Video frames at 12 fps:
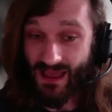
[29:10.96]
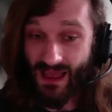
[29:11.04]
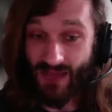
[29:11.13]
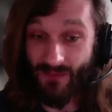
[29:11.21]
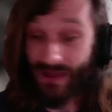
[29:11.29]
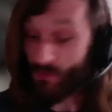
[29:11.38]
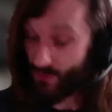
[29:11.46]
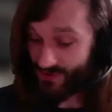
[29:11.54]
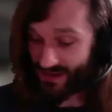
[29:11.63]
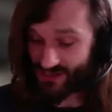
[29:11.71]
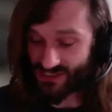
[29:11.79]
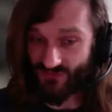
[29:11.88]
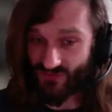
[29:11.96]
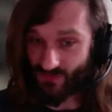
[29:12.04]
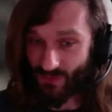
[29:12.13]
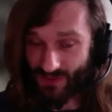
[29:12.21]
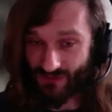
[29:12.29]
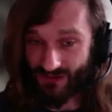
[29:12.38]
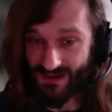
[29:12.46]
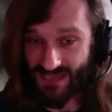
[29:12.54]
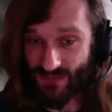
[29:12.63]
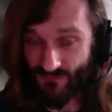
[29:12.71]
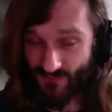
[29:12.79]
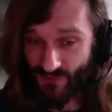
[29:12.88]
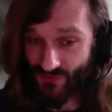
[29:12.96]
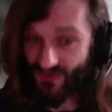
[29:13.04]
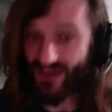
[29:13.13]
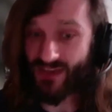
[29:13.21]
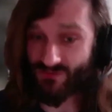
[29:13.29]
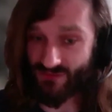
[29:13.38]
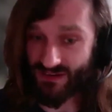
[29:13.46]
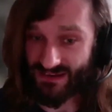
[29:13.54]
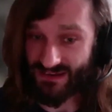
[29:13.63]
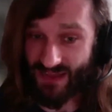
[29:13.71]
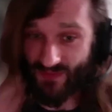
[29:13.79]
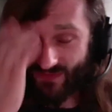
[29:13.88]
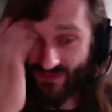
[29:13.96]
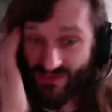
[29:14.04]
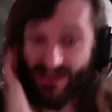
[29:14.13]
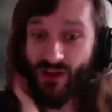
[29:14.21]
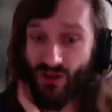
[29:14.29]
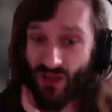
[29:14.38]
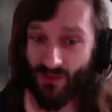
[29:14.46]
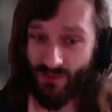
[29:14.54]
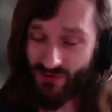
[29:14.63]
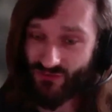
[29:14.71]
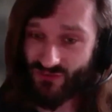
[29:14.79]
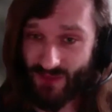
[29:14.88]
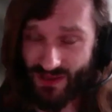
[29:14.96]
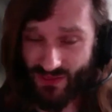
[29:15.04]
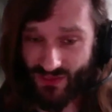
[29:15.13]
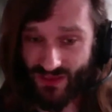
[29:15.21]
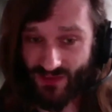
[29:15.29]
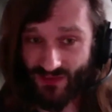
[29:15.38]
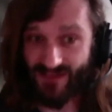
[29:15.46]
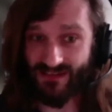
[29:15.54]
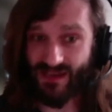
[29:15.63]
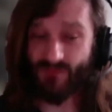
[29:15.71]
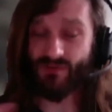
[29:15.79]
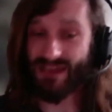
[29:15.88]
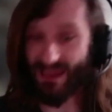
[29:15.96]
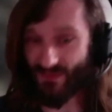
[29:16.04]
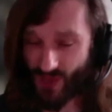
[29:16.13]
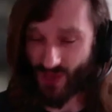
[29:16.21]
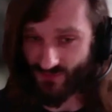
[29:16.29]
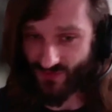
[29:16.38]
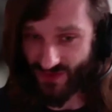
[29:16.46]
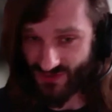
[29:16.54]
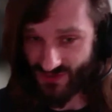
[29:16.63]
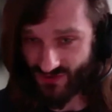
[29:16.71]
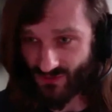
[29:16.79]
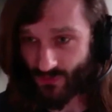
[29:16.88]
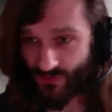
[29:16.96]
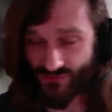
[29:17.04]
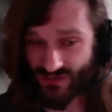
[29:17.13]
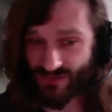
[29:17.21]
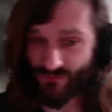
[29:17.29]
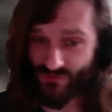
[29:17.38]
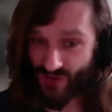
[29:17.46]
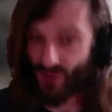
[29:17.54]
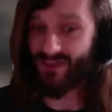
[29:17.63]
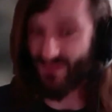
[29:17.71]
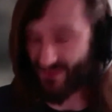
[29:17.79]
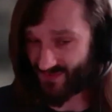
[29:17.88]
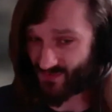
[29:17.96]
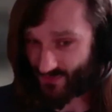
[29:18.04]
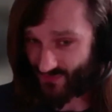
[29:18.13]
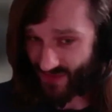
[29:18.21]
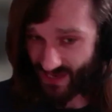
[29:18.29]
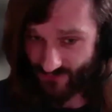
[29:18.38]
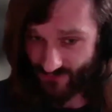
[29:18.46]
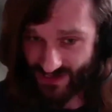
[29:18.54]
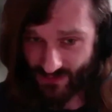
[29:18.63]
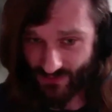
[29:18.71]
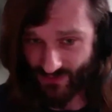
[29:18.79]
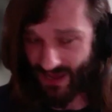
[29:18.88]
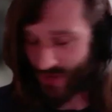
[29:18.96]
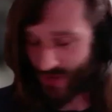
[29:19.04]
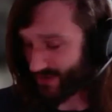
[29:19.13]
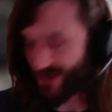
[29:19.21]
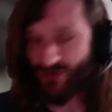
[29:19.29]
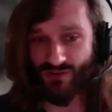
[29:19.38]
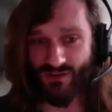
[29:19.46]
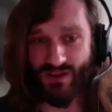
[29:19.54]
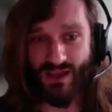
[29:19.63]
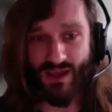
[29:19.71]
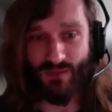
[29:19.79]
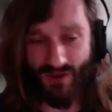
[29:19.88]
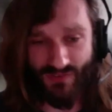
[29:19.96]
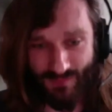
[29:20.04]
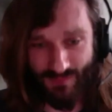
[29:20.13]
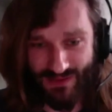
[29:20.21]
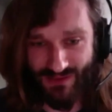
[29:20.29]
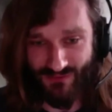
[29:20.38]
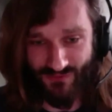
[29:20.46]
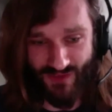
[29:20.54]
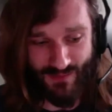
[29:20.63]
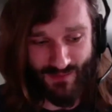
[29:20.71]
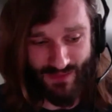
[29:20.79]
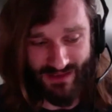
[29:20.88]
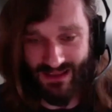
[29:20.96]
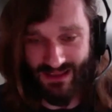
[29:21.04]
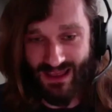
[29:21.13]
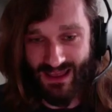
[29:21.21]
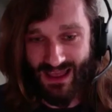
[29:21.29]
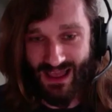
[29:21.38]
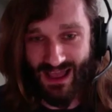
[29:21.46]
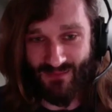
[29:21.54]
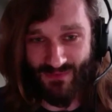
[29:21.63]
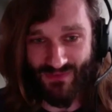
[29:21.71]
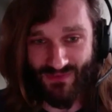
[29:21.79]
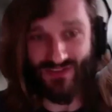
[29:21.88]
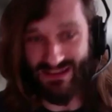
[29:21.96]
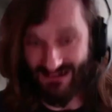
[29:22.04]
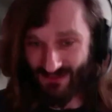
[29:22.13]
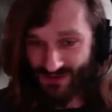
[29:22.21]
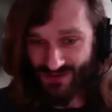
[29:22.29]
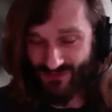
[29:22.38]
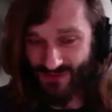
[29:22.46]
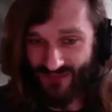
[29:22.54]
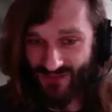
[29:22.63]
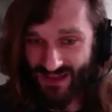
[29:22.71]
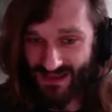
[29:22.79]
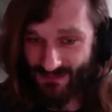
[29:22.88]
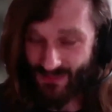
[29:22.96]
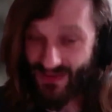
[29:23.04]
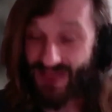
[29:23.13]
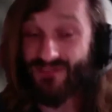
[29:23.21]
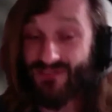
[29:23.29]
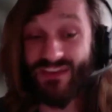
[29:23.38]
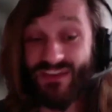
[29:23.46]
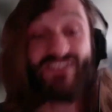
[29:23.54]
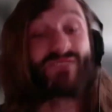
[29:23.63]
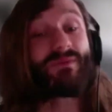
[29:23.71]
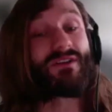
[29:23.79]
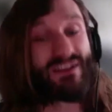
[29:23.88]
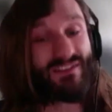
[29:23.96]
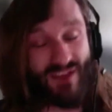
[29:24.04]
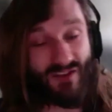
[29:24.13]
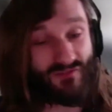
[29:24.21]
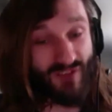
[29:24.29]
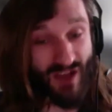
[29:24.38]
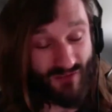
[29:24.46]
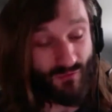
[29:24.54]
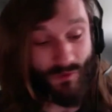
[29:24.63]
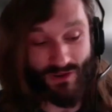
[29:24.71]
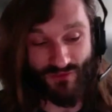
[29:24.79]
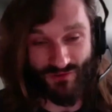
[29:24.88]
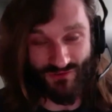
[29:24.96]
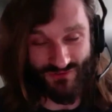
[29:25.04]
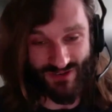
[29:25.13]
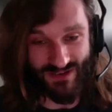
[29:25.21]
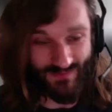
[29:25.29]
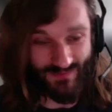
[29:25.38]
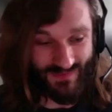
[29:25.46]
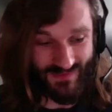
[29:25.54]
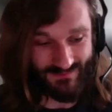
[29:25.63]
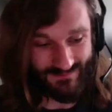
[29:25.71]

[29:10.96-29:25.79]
I wondered actually if this might be a great time for your second reading. Now, the cynical amongst you might think that I deliberately led the conversation towards dreams, knowing that this is what the second reading was about, but I couldn't possibly confirm that. So Sarah, I wonder if you have perhaps give us an experience of one of those dreams.